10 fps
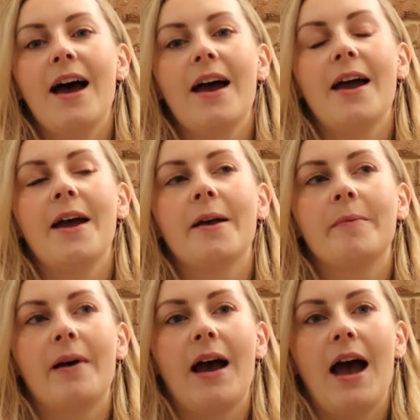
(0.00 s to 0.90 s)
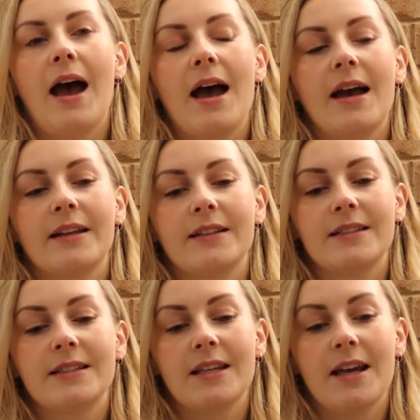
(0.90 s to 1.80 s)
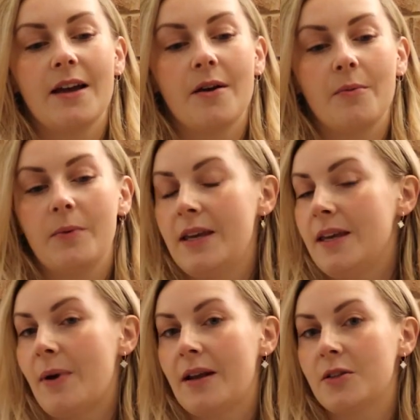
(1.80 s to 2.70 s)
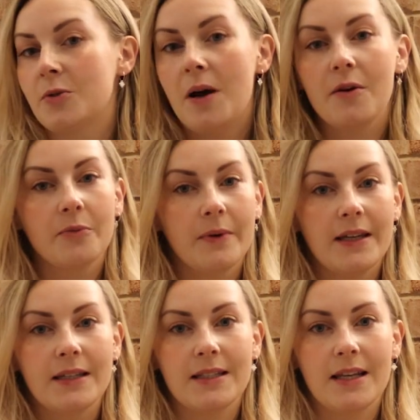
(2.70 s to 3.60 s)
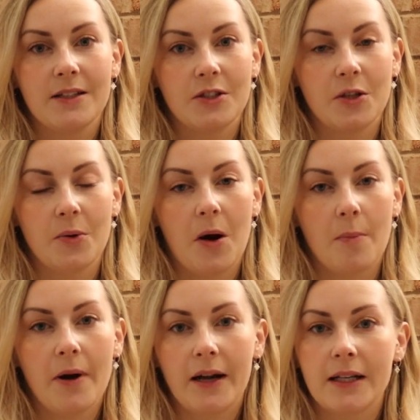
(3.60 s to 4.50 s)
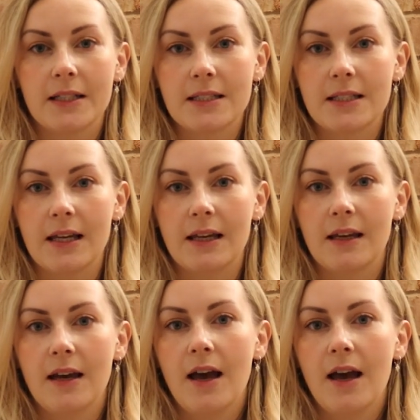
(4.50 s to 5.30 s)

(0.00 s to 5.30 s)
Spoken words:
and we went 12 weeks into our pregnancy.